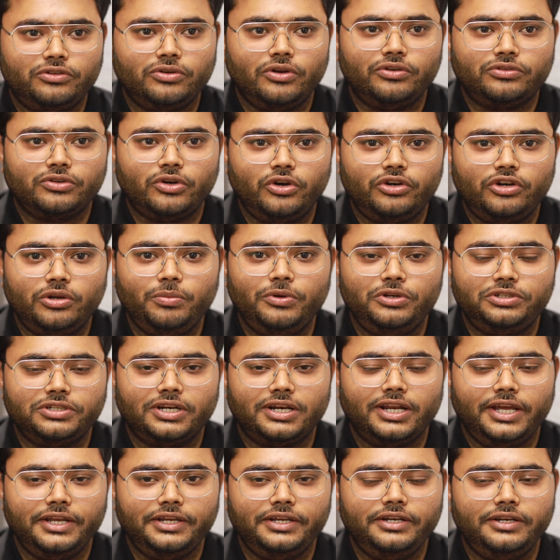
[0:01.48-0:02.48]
source
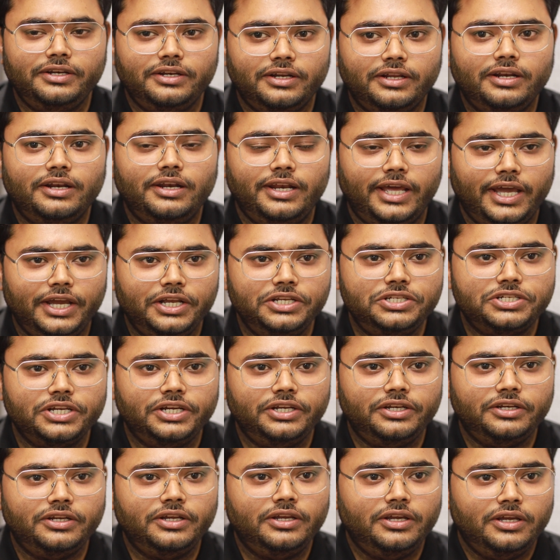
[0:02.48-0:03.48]
contribution like in
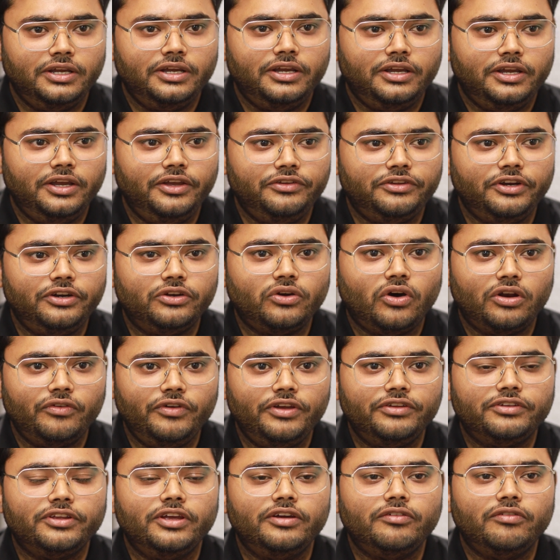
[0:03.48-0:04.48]
LangChain isn't
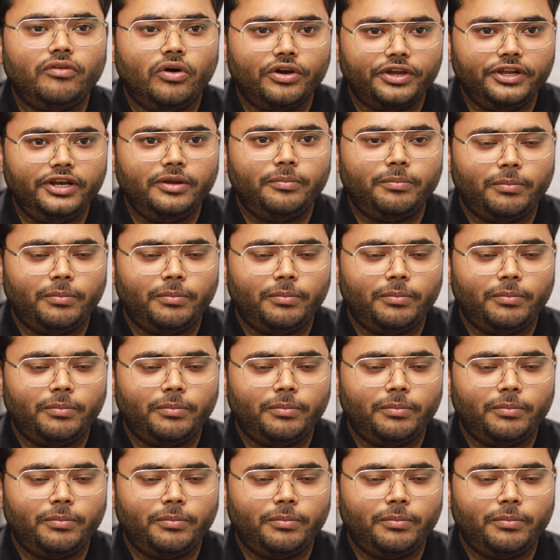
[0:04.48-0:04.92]
always a walk in the